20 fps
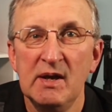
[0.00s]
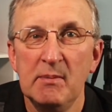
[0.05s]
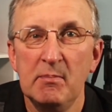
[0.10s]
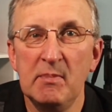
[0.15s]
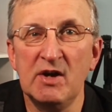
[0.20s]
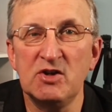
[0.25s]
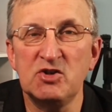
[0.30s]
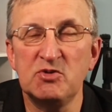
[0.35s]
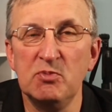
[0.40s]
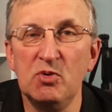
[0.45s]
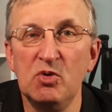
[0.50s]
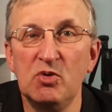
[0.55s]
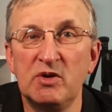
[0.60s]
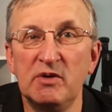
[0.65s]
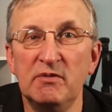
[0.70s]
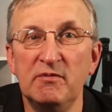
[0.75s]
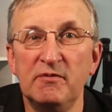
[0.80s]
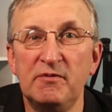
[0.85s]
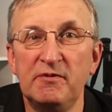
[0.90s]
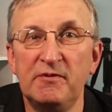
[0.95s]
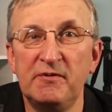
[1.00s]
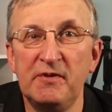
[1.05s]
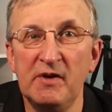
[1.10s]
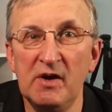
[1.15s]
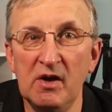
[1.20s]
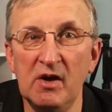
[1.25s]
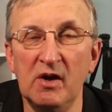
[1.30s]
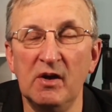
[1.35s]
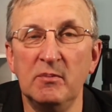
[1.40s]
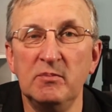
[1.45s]
much more
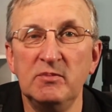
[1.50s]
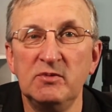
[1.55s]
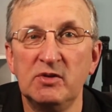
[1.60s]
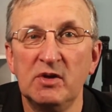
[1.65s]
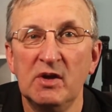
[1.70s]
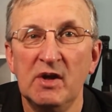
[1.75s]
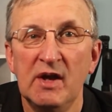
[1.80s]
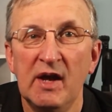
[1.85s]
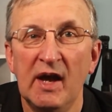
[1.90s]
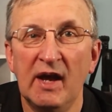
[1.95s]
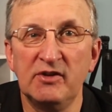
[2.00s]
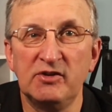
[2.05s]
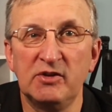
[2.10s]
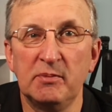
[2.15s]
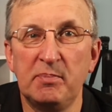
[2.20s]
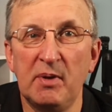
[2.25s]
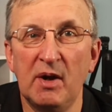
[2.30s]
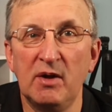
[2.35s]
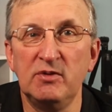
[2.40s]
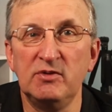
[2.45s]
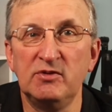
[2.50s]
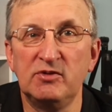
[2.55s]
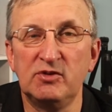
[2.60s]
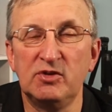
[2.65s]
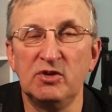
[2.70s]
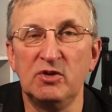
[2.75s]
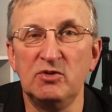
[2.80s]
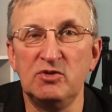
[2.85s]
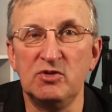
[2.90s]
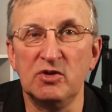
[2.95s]
confirmed as opposed
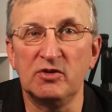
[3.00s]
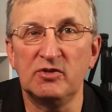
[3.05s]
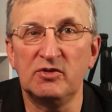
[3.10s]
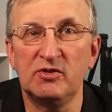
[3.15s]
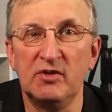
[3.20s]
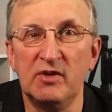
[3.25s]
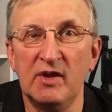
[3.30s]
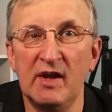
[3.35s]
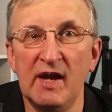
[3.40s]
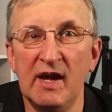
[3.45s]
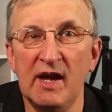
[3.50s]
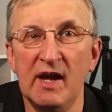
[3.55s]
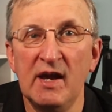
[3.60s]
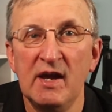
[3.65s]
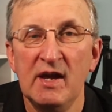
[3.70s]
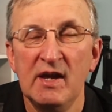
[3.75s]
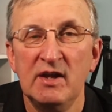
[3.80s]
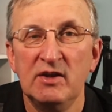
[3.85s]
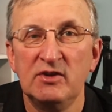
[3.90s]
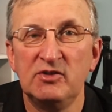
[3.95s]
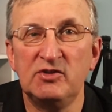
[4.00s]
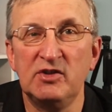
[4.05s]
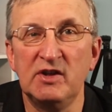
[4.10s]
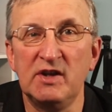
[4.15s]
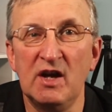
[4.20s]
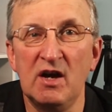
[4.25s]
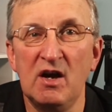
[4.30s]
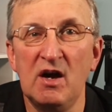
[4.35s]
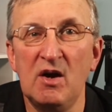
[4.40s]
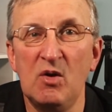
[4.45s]
to just their
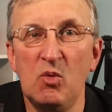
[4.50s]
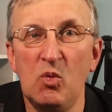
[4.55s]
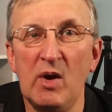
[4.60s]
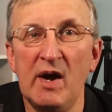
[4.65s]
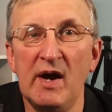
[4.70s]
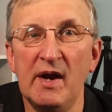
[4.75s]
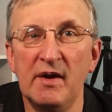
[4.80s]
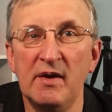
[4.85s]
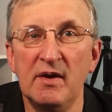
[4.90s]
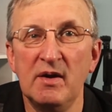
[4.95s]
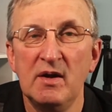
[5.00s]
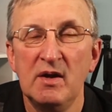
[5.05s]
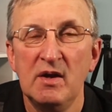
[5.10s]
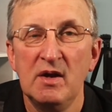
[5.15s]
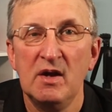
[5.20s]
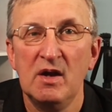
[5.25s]
CR1